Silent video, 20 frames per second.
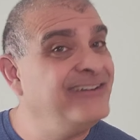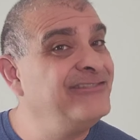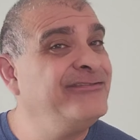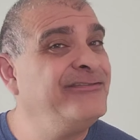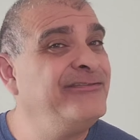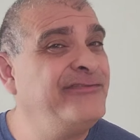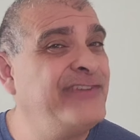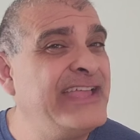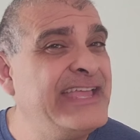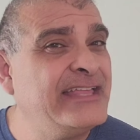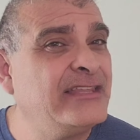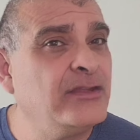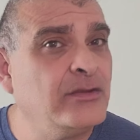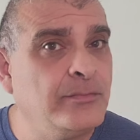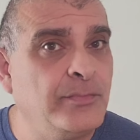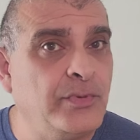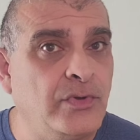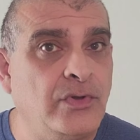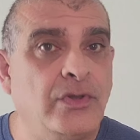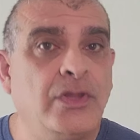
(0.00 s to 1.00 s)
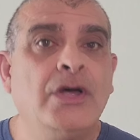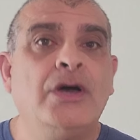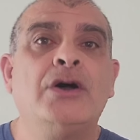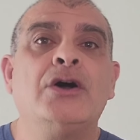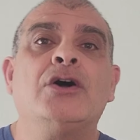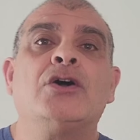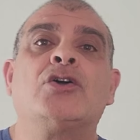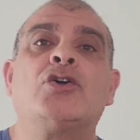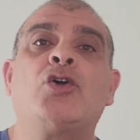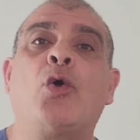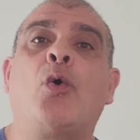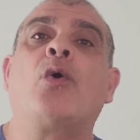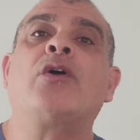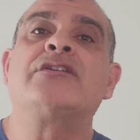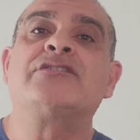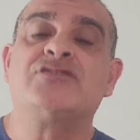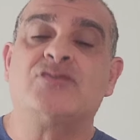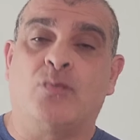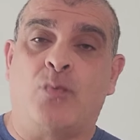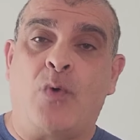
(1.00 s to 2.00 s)
available
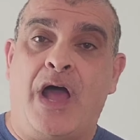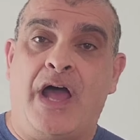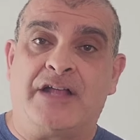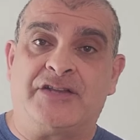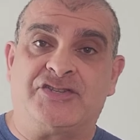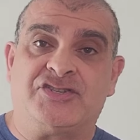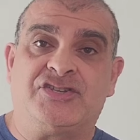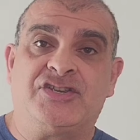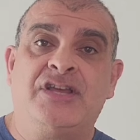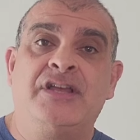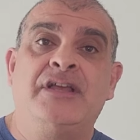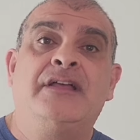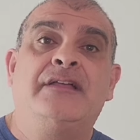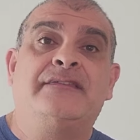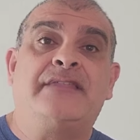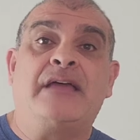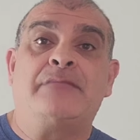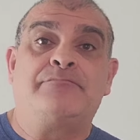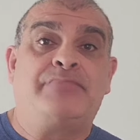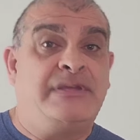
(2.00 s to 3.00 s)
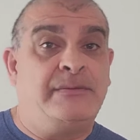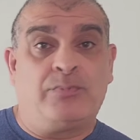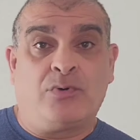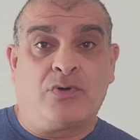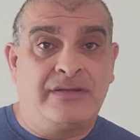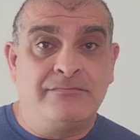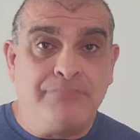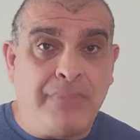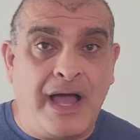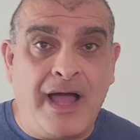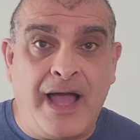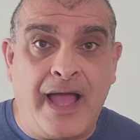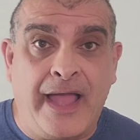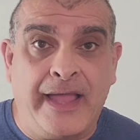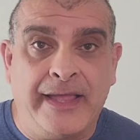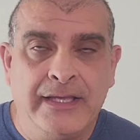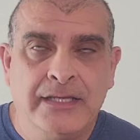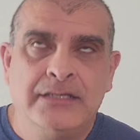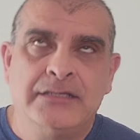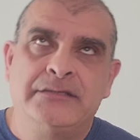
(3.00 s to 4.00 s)
quartz watch that people can
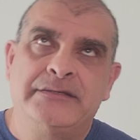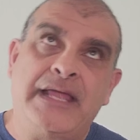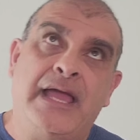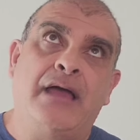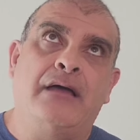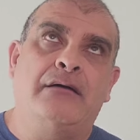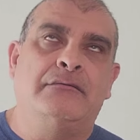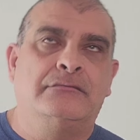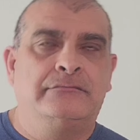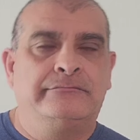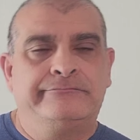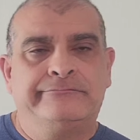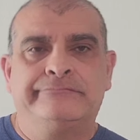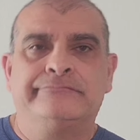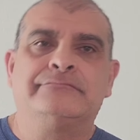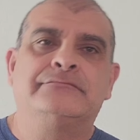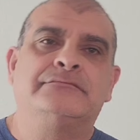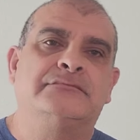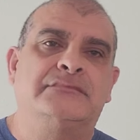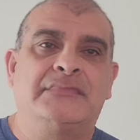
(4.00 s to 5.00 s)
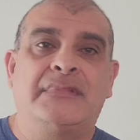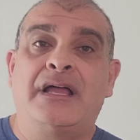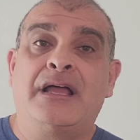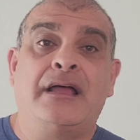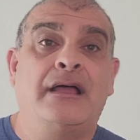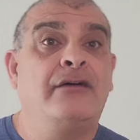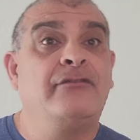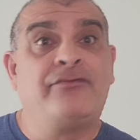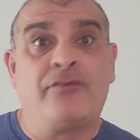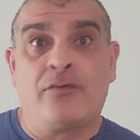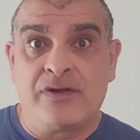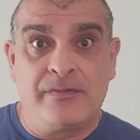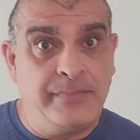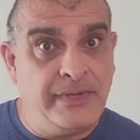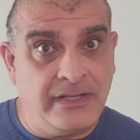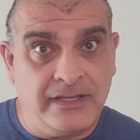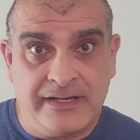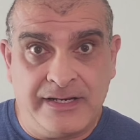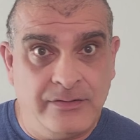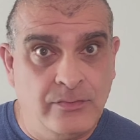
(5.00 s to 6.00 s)
buy. Now,
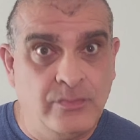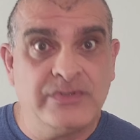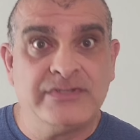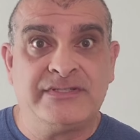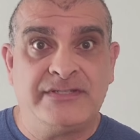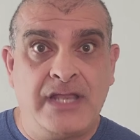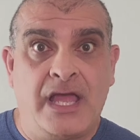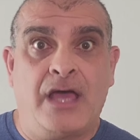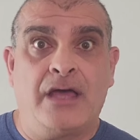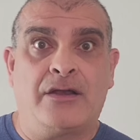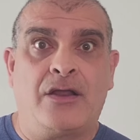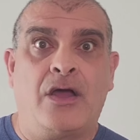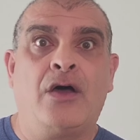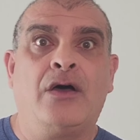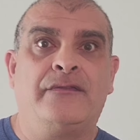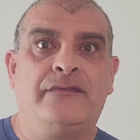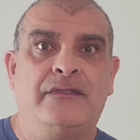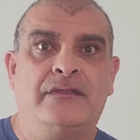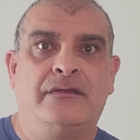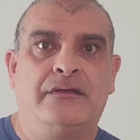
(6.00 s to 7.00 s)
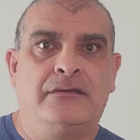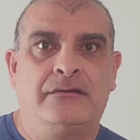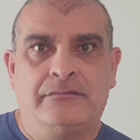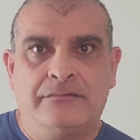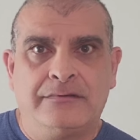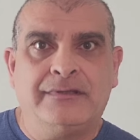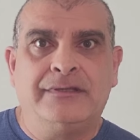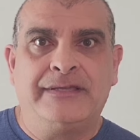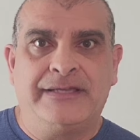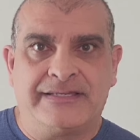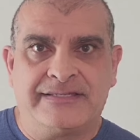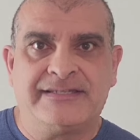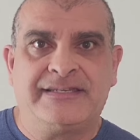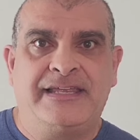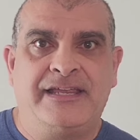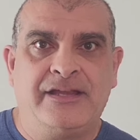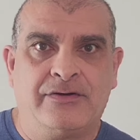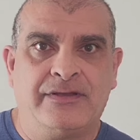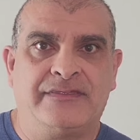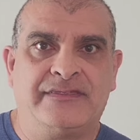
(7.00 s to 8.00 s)
affordability was not on the list
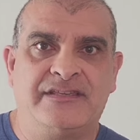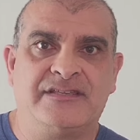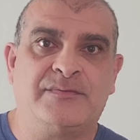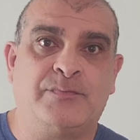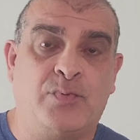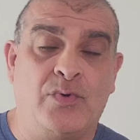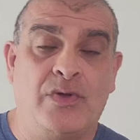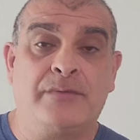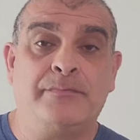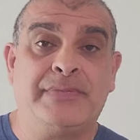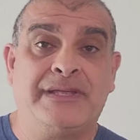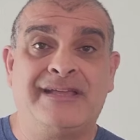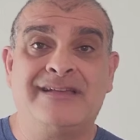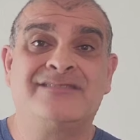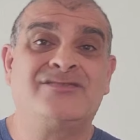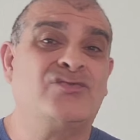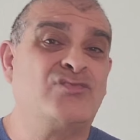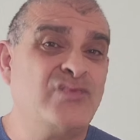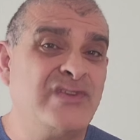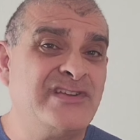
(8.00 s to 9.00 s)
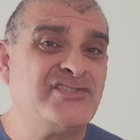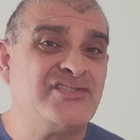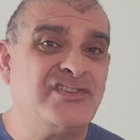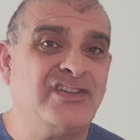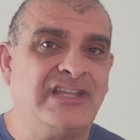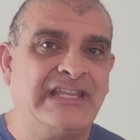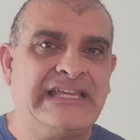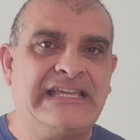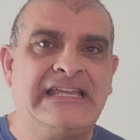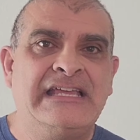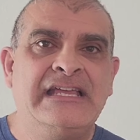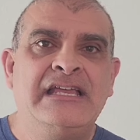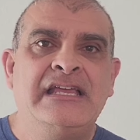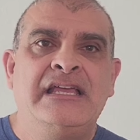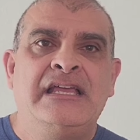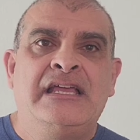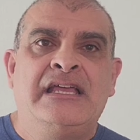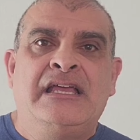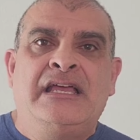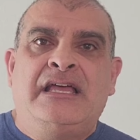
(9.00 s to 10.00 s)
here at this point, because originally
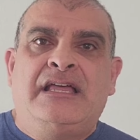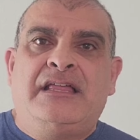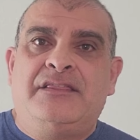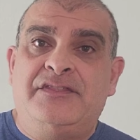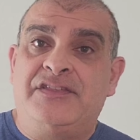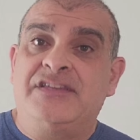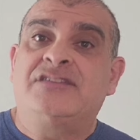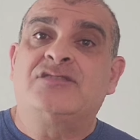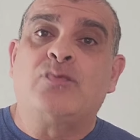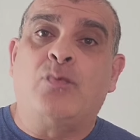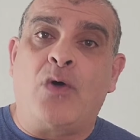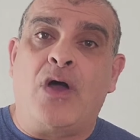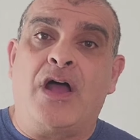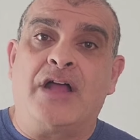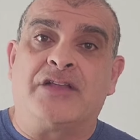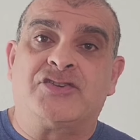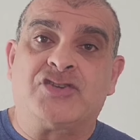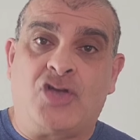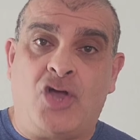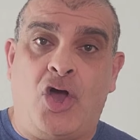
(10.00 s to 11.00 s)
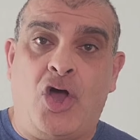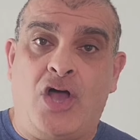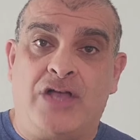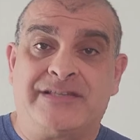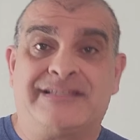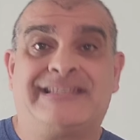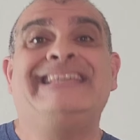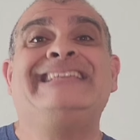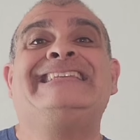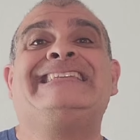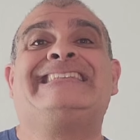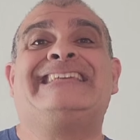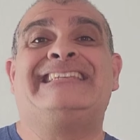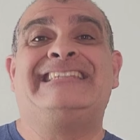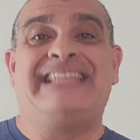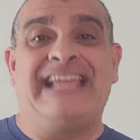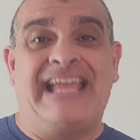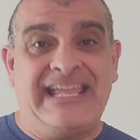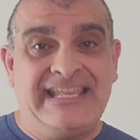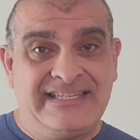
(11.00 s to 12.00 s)
this watch cost, in
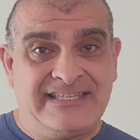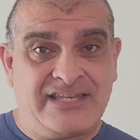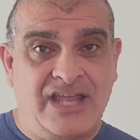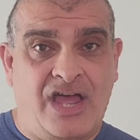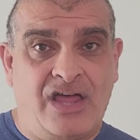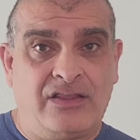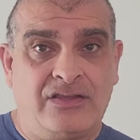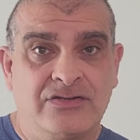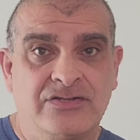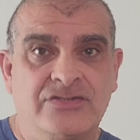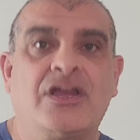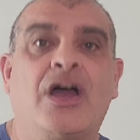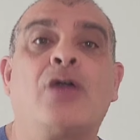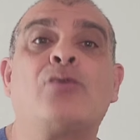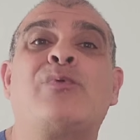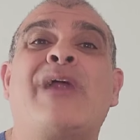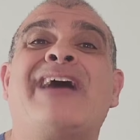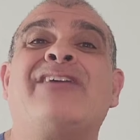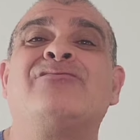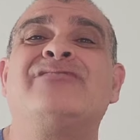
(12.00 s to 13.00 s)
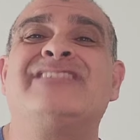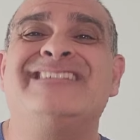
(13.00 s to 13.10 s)
today's dollars, around